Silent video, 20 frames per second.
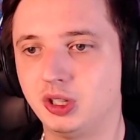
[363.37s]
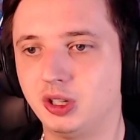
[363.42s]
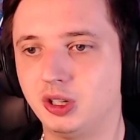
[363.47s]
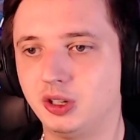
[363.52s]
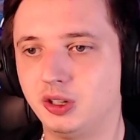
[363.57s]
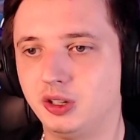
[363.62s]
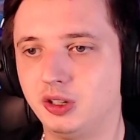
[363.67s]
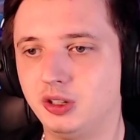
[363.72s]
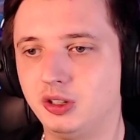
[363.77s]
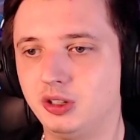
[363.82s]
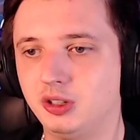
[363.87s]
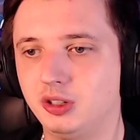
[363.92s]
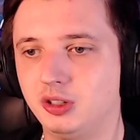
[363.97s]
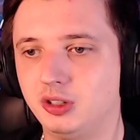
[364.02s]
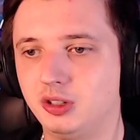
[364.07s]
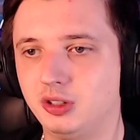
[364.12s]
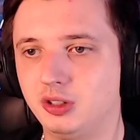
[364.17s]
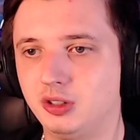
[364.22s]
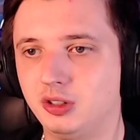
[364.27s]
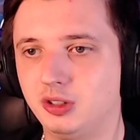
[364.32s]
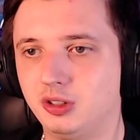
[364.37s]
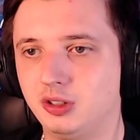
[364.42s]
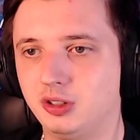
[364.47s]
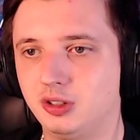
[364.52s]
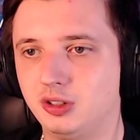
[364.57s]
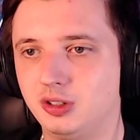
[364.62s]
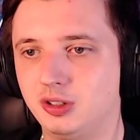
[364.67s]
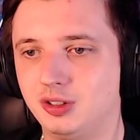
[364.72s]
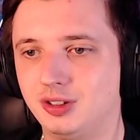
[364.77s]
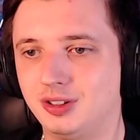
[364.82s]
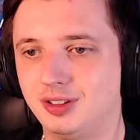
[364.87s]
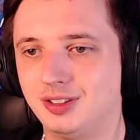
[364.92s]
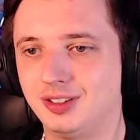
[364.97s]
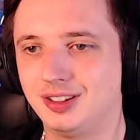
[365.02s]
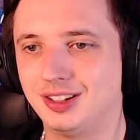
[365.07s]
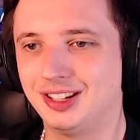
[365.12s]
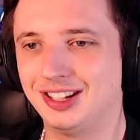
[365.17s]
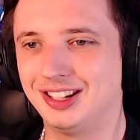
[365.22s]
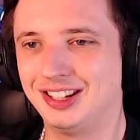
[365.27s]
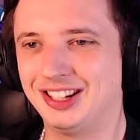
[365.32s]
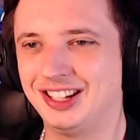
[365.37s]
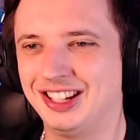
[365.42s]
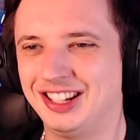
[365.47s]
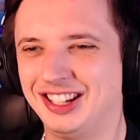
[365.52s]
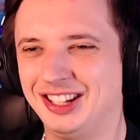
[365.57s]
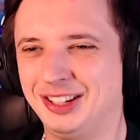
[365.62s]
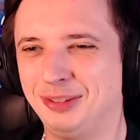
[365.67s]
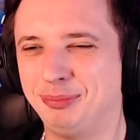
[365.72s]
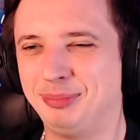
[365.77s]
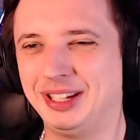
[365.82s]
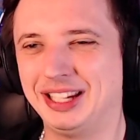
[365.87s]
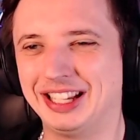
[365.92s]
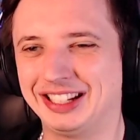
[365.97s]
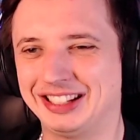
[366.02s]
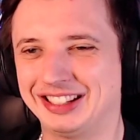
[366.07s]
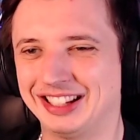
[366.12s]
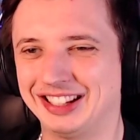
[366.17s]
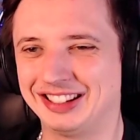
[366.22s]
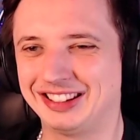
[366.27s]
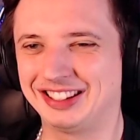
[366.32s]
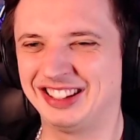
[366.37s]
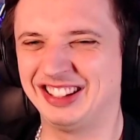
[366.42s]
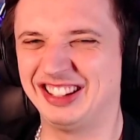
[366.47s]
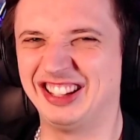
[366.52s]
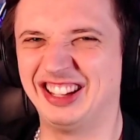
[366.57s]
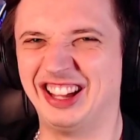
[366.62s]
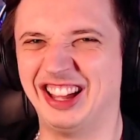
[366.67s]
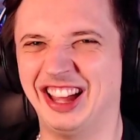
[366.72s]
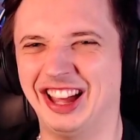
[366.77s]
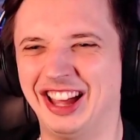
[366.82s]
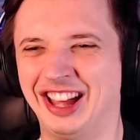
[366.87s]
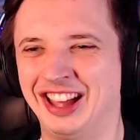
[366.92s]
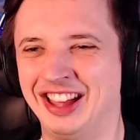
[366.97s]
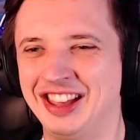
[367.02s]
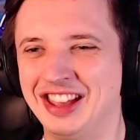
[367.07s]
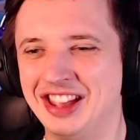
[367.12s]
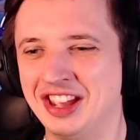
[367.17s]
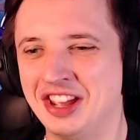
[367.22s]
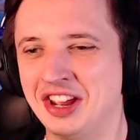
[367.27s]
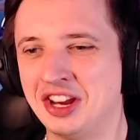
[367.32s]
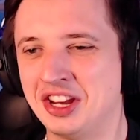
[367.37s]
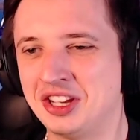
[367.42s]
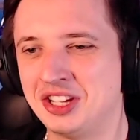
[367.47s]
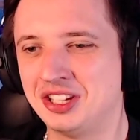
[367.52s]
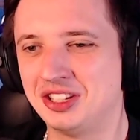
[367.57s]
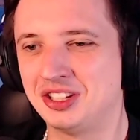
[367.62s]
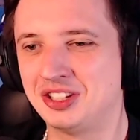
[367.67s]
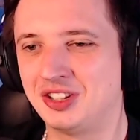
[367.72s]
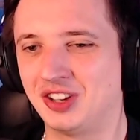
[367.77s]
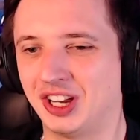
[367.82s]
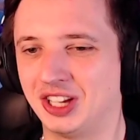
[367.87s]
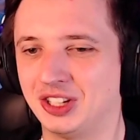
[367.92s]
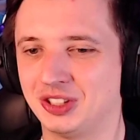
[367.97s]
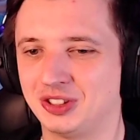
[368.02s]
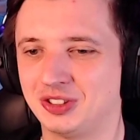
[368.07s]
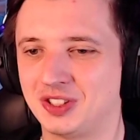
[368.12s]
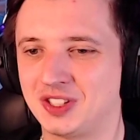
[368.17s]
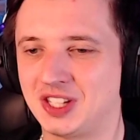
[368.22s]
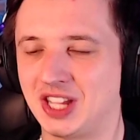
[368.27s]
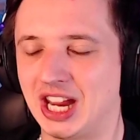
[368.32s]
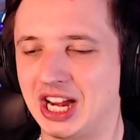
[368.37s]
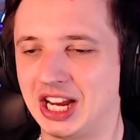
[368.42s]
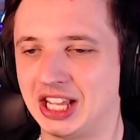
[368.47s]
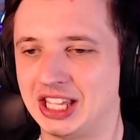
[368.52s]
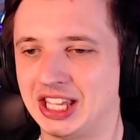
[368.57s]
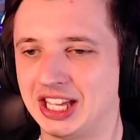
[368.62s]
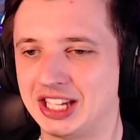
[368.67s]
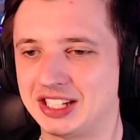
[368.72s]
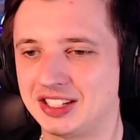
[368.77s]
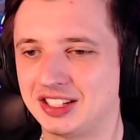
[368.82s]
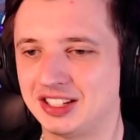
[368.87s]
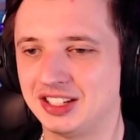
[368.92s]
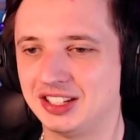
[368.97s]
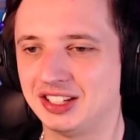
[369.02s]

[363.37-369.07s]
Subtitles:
Huh? It'd be like that. Trying not to scare the cat.